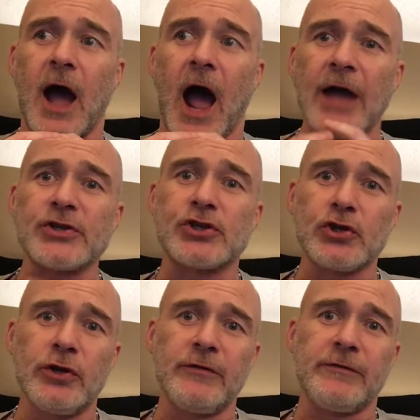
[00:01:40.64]
I
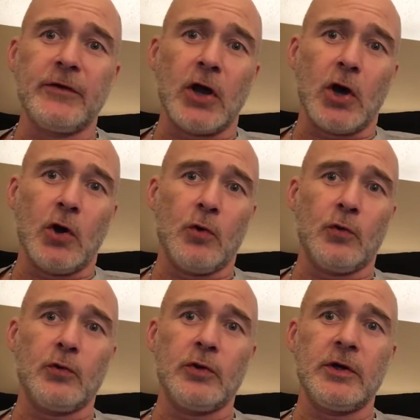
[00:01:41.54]
should have
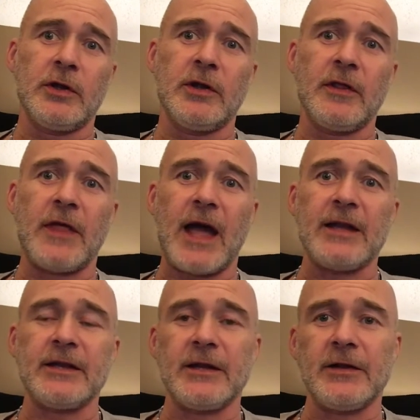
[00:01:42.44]
known that